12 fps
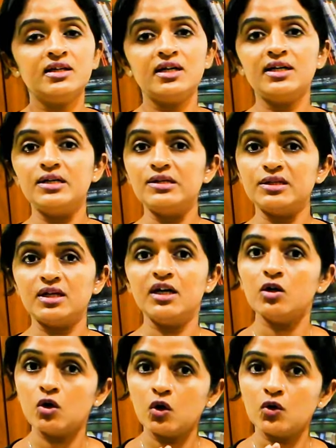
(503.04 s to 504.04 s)
there is
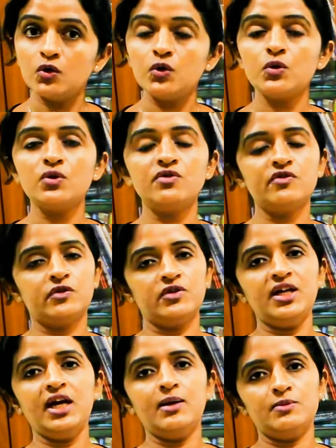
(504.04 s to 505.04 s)
a contour for
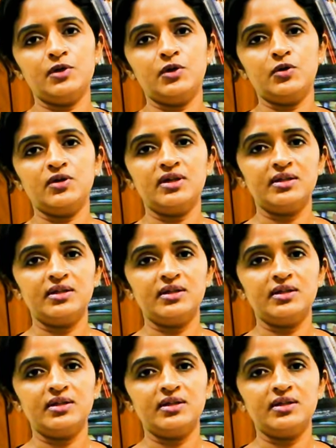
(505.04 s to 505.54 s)
the embryo.